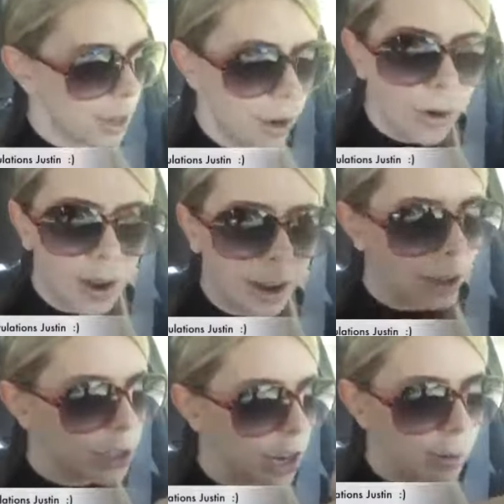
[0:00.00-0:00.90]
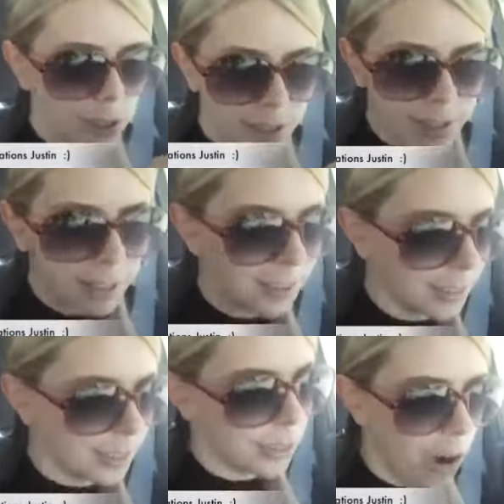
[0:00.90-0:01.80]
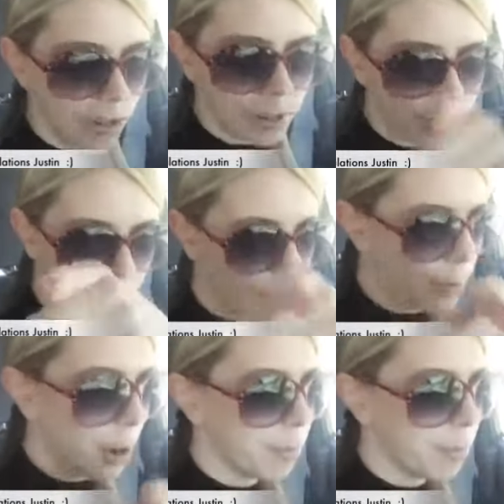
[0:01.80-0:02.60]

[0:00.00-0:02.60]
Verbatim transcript: So uh, good job, Justin. You're awesome. Keep it